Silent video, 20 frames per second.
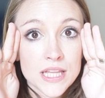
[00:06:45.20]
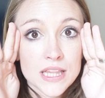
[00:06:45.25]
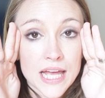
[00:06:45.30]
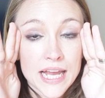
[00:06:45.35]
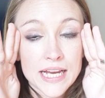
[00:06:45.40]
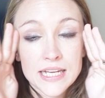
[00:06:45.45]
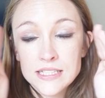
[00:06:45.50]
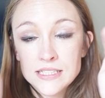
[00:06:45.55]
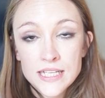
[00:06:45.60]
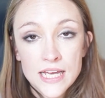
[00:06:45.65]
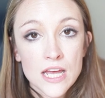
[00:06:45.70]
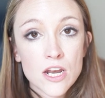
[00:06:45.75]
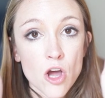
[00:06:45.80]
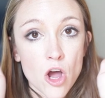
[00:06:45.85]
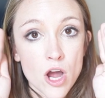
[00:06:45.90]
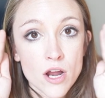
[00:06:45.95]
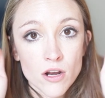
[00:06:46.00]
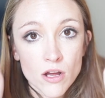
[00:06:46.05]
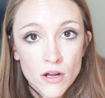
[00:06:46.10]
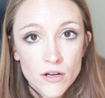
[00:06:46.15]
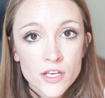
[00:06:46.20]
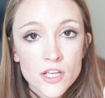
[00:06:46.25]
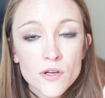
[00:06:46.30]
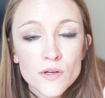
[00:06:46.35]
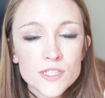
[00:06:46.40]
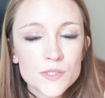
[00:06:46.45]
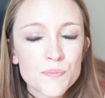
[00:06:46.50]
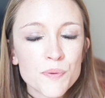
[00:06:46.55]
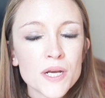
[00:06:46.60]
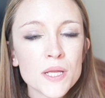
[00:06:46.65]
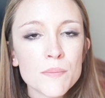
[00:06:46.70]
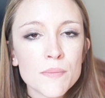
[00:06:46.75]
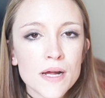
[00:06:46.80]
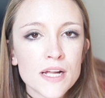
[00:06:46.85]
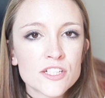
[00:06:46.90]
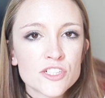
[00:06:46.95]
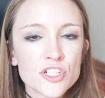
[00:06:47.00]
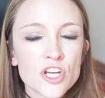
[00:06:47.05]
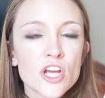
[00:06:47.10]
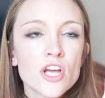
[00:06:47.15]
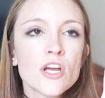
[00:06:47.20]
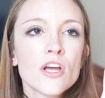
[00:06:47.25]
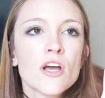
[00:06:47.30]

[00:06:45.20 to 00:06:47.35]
like dead on you. It's pretty much,